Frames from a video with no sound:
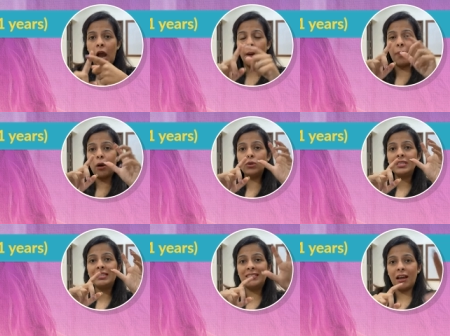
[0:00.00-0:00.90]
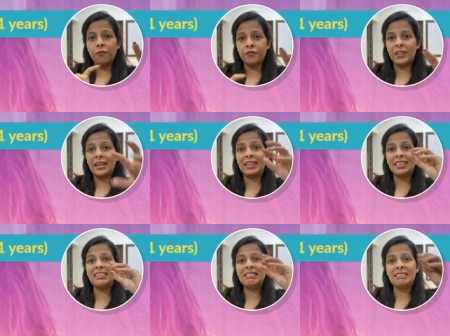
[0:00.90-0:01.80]
about stuff that they
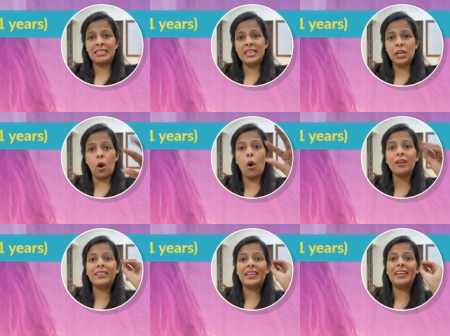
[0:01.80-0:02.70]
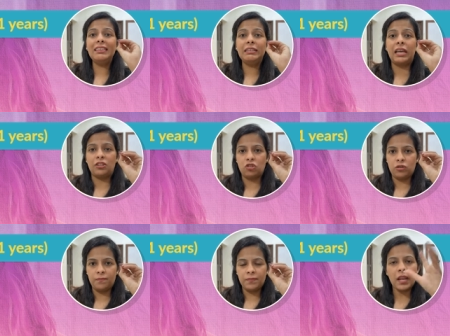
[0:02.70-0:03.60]
can see or they can touch.